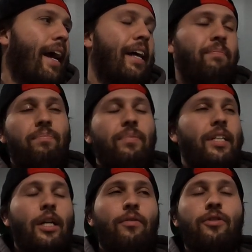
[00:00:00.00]
and
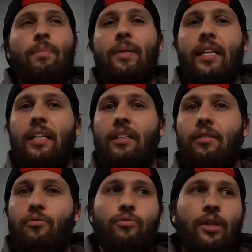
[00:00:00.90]
you know if
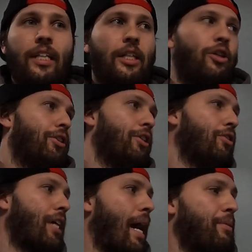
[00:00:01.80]
something really good
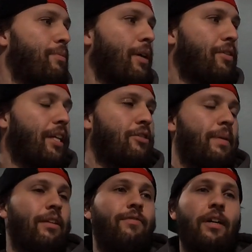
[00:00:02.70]
news happens about things
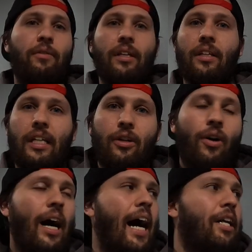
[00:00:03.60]
being federally
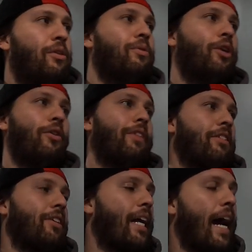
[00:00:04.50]
legal i don't know if
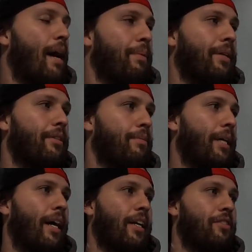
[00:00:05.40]
that's going to happen to
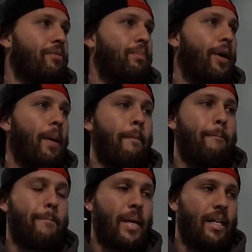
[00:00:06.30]
be honest
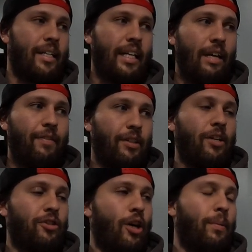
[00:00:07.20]
but if it
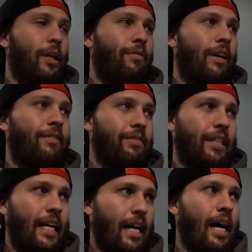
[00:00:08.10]
does go below
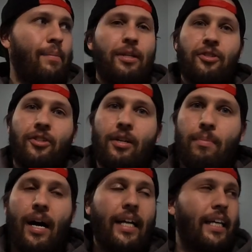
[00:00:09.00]
550 i'm interested in
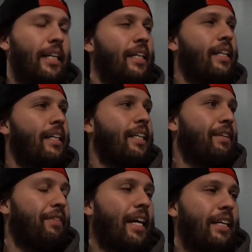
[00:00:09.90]
buying it
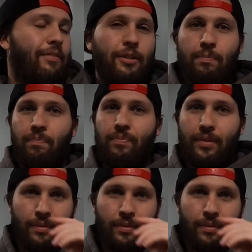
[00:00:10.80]
if you if you